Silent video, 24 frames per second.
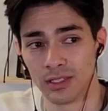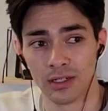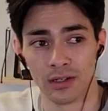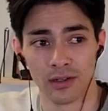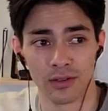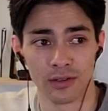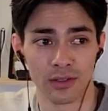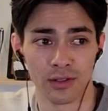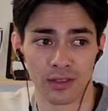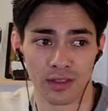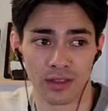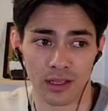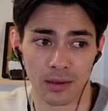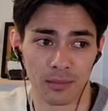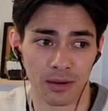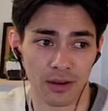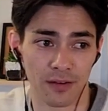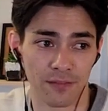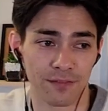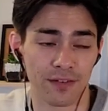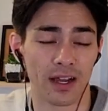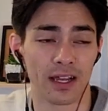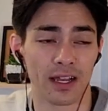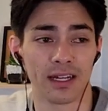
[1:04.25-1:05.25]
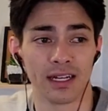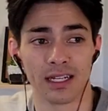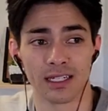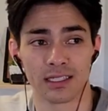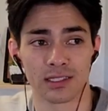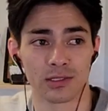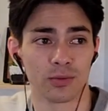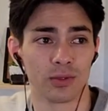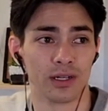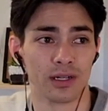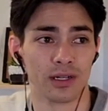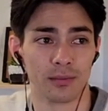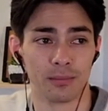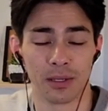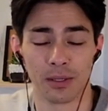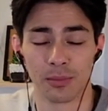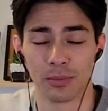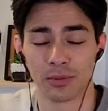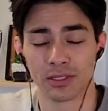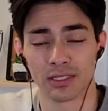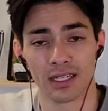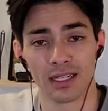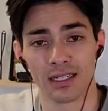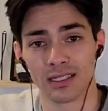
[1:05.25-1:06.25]
You know, you think about finance where
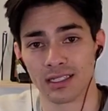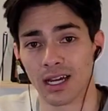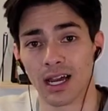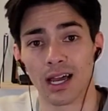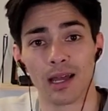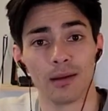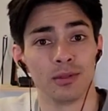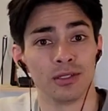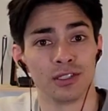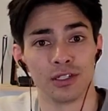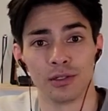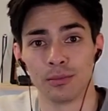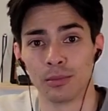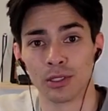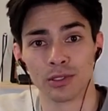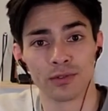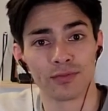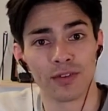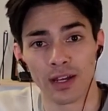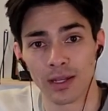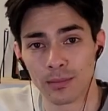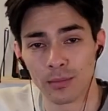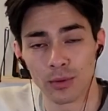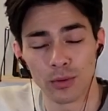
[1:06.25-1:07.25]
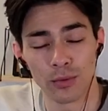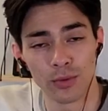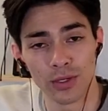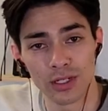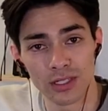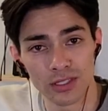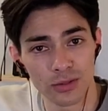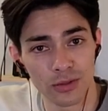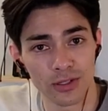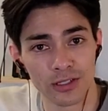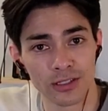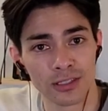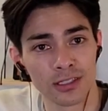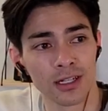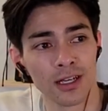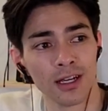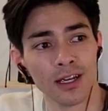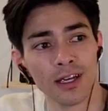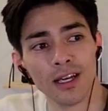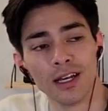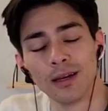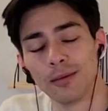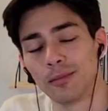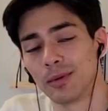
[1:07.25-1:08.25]
people say time is your most valuable resource
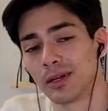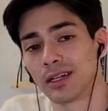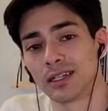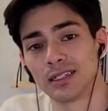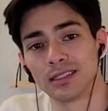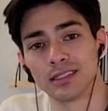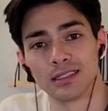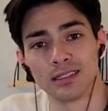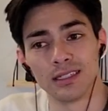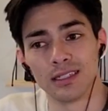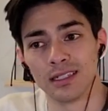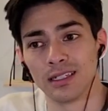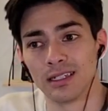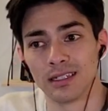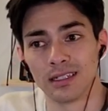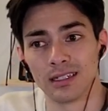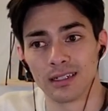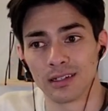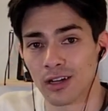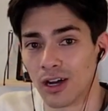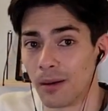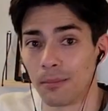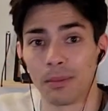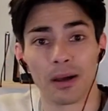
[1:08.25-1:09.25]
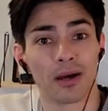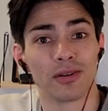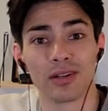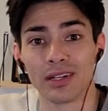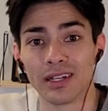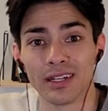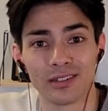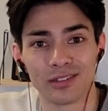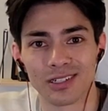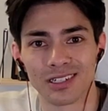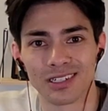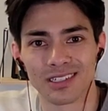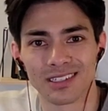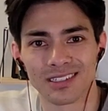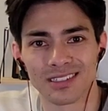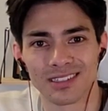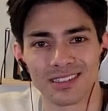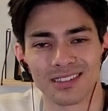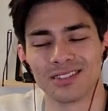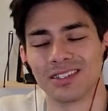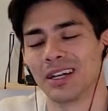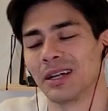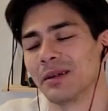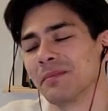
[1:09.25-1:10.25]
because compounding
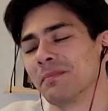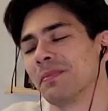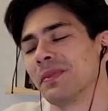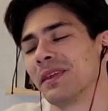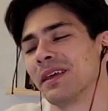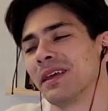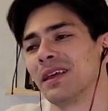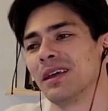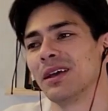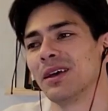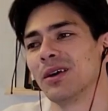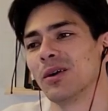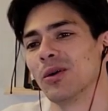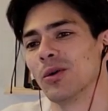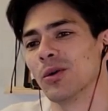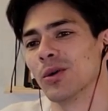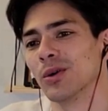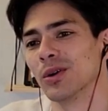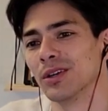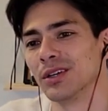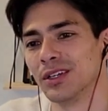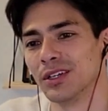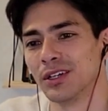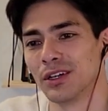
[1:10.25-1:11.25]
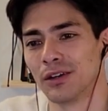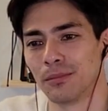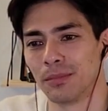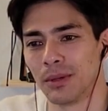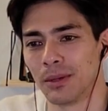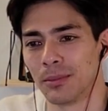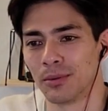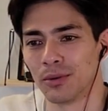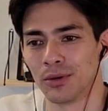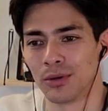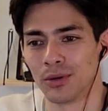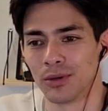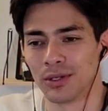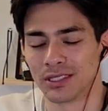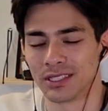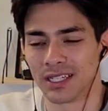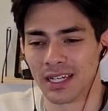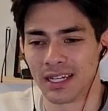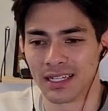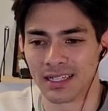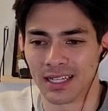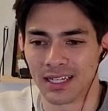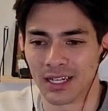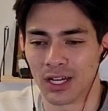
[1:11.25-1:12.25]
interest, right? Or, you know, people who are
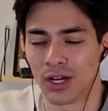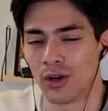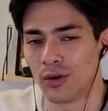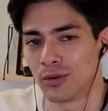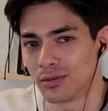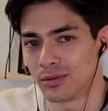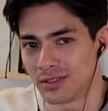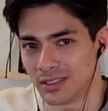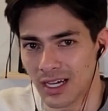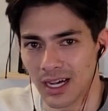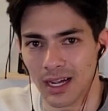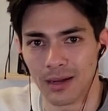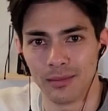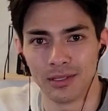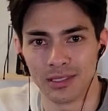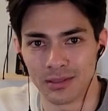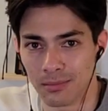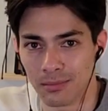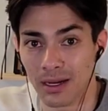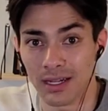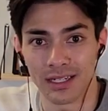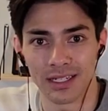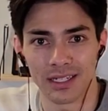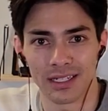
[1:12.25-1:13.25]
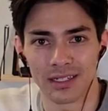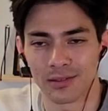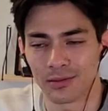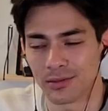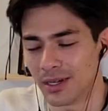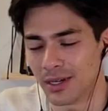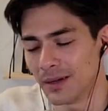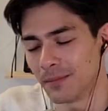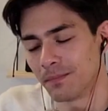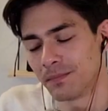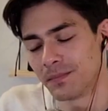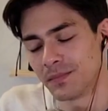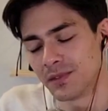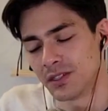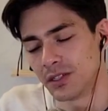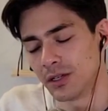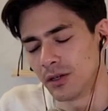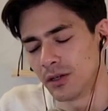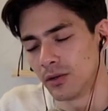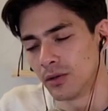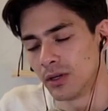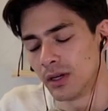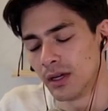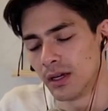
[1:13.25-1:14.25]
saying like, oh, time is money, right?
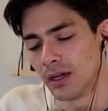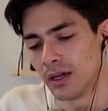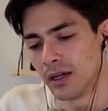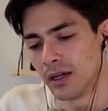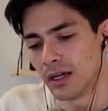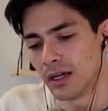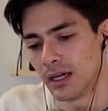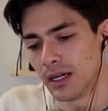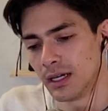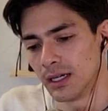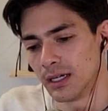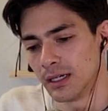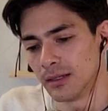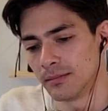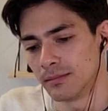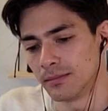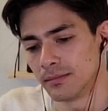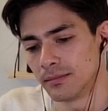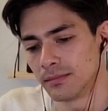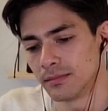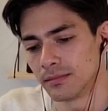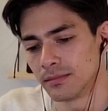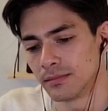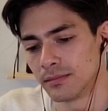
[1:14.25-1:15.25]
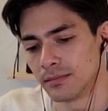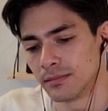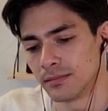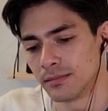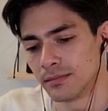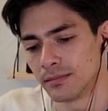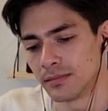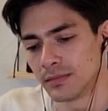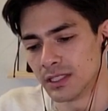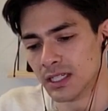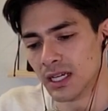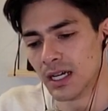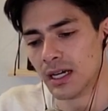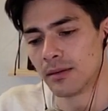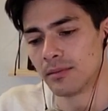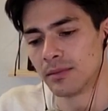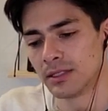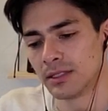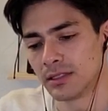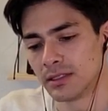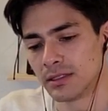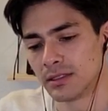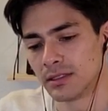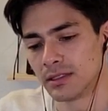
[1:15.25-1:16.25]
So time
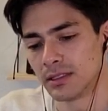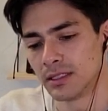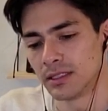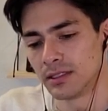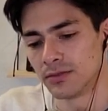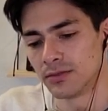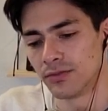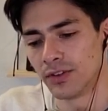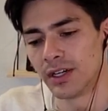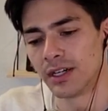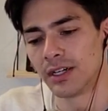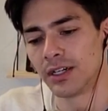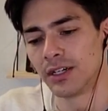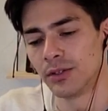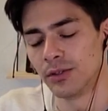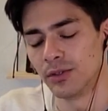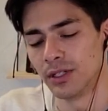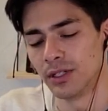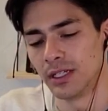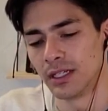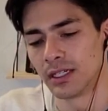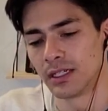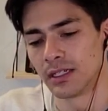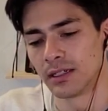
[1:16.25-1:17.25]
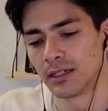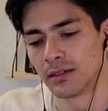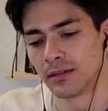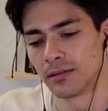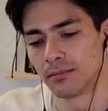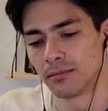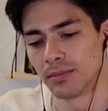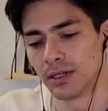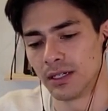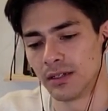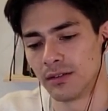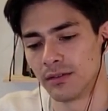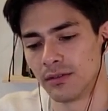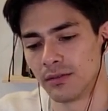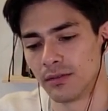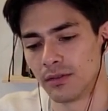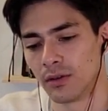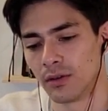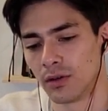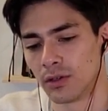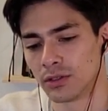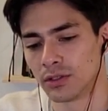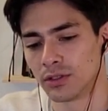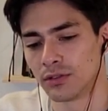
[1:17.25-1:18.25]
is very unique,
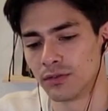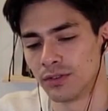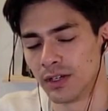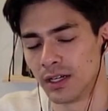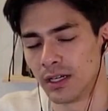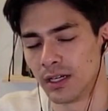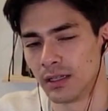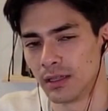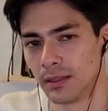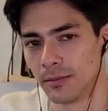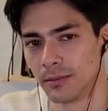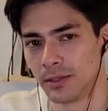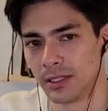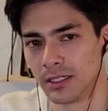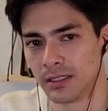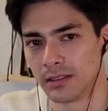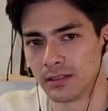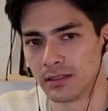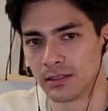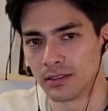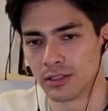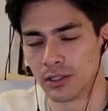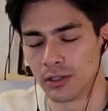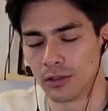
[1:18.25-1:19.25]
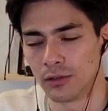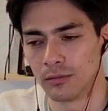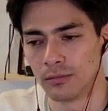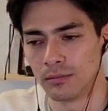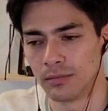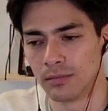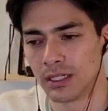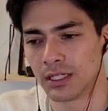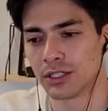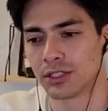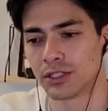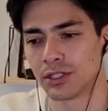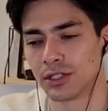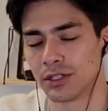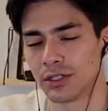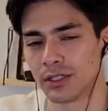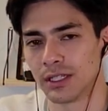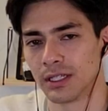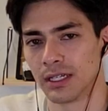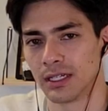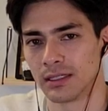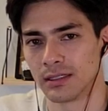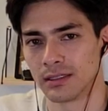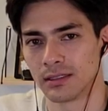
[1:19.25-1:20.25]
but also very limited. So make sure
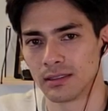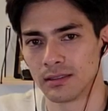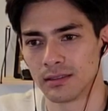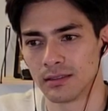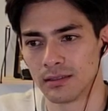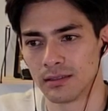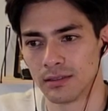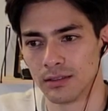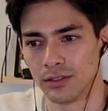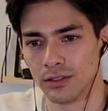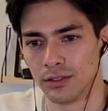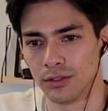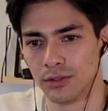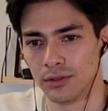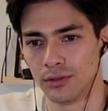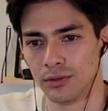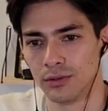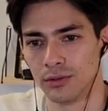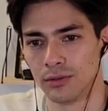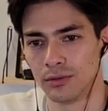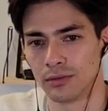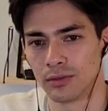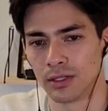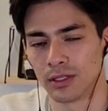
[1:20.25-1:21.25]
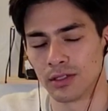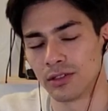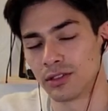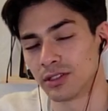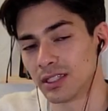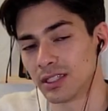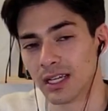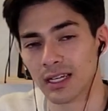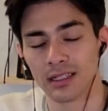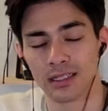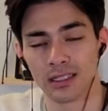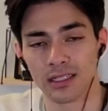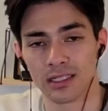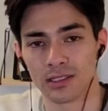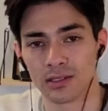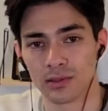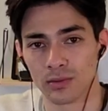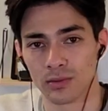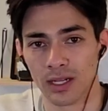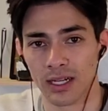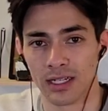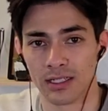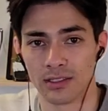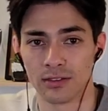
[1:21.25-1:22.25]
that you understand
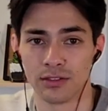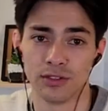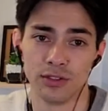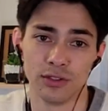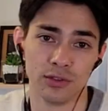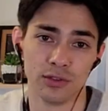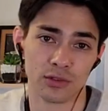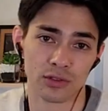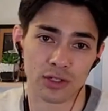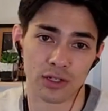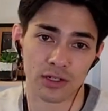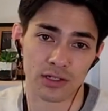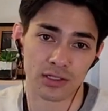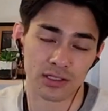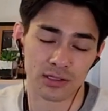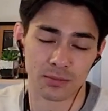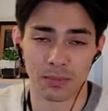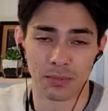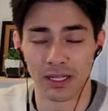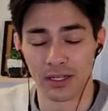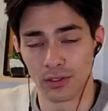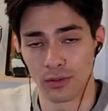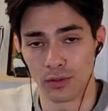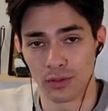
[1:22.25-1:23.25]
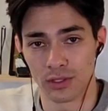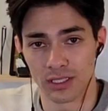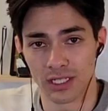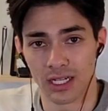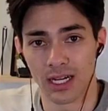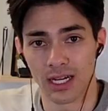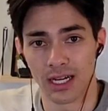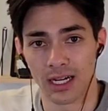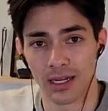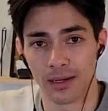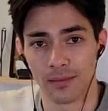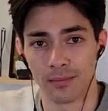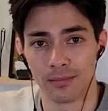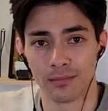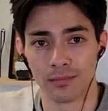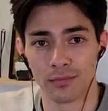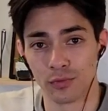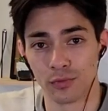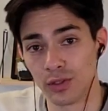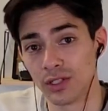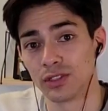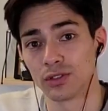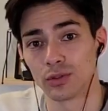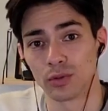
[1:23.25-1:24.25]
this as you start to spend your time
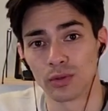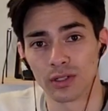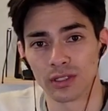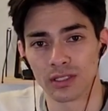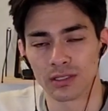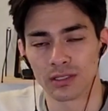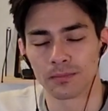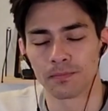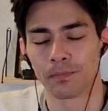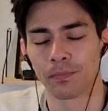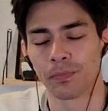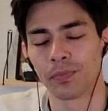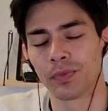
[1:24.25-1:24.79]
resource.